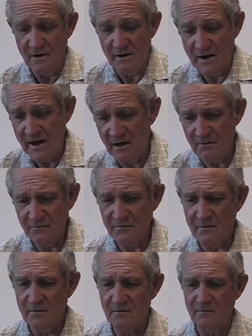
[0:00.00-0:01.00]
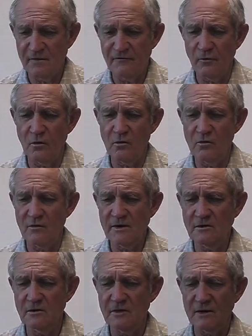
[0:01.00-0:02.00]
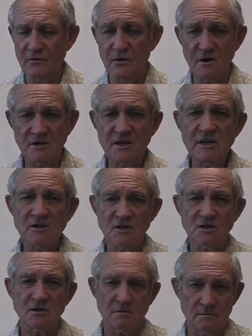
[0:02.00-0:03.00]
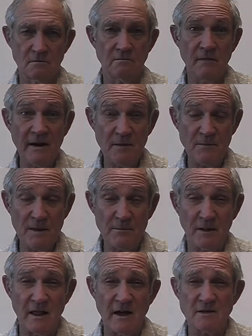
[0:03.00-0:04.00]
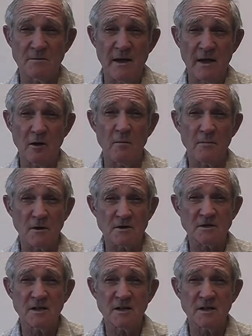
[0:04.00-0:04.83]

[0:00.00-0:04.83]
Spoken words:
Now, before we do that, we've got to teach many people how to make compost,